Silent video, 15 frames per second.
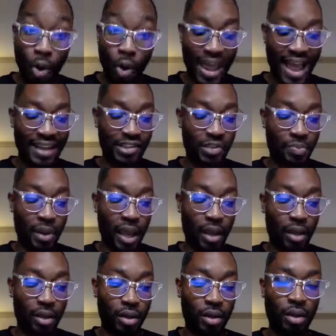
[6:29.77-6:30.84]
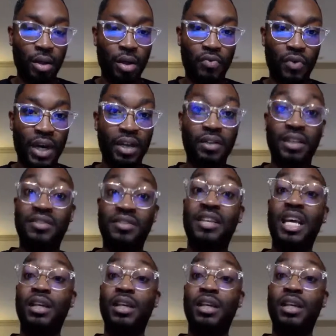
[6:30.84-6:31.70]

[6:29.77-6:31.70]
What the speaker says: war aspect, right?